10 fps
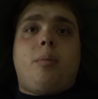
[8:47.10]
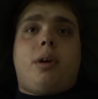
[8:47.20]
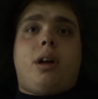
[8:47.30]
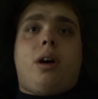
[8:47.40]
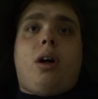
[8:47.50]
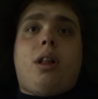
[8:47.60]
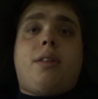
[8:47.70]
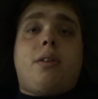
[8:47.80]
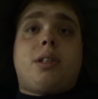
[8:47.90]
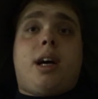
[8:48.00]
But uh, all of
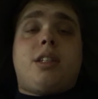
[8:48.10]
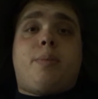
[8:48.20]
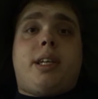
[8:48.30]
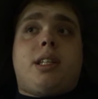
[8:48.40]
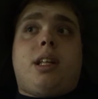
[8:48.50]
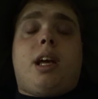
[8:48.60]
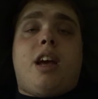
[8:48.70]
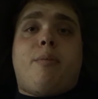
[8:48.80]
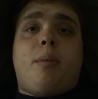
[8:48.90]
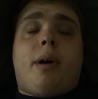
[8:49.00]
those guys basically
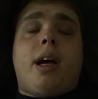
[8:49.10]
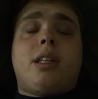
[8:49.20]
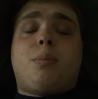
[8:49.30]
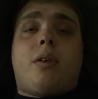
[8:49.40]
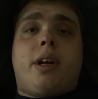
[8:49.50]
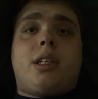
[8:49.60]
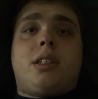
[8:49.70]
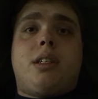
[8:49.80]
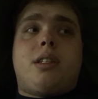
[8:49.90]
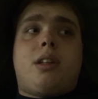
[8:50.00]
gave me my
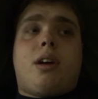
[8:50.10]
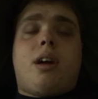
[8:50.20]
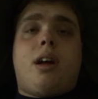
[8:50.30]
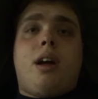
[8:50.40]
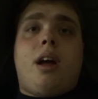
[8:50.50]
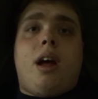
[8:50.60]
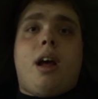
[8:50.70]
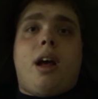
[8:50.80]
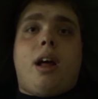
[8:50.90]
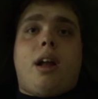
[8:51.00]
inspiration to start
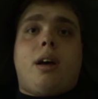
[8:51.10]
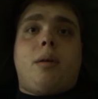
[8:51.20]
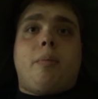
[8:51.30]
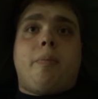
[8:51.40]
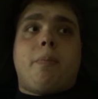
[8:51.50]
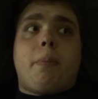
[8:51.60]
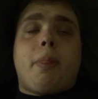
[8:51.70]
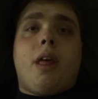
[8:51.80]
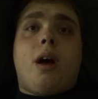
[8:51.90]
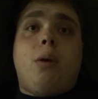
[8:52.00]
and um,
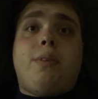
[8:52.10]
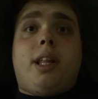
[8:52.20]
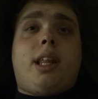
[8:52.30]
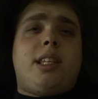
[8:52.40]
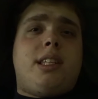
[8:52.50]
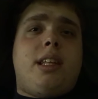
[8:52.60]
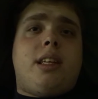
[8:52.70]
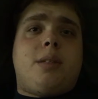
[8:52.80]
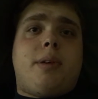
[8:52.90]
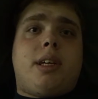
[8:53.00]
hopefully they see
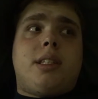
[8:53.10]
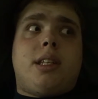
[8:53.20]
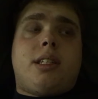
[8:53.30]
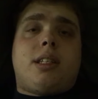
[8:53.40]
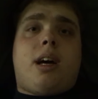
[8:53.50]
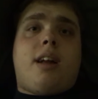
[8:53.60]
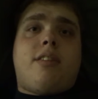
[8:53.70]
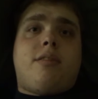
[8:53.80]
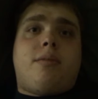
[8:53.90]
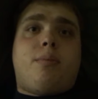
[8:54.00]
this because this is kind
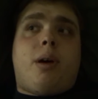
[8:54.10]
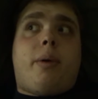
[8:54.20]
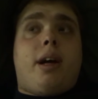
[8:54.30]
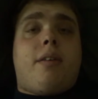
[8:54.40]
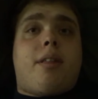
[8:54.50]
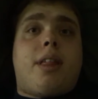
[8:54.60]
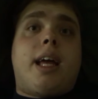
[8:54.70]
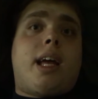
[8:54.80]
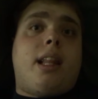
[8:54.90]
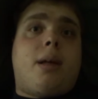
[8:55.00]
of my way of
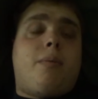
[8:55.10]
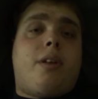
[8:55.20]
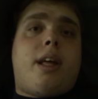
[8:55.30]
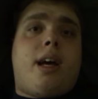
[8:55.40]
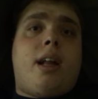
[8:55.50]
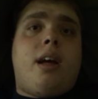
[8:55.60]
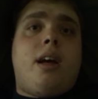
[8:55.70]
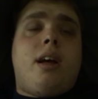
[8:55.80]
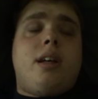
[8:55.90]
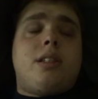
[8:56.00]
thanking them for that.
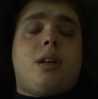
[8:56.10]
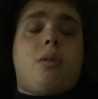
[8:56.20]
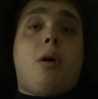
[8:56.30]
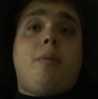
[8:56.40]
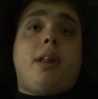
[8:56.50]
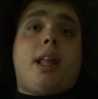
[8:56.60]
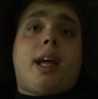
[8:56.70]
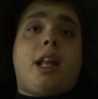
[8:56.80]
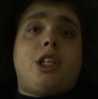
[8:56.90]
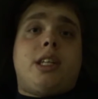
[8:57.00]
So hopefully they
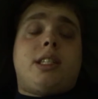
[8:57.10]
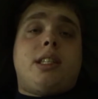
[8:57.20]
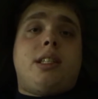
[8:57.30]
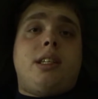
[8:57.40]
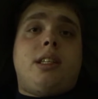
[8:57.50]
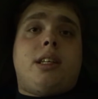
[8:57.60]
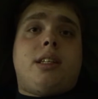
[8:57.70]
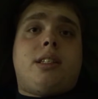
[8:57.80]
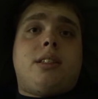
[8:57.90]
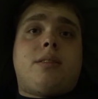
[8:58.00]
get a chance to see
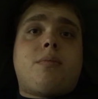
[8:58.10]
this.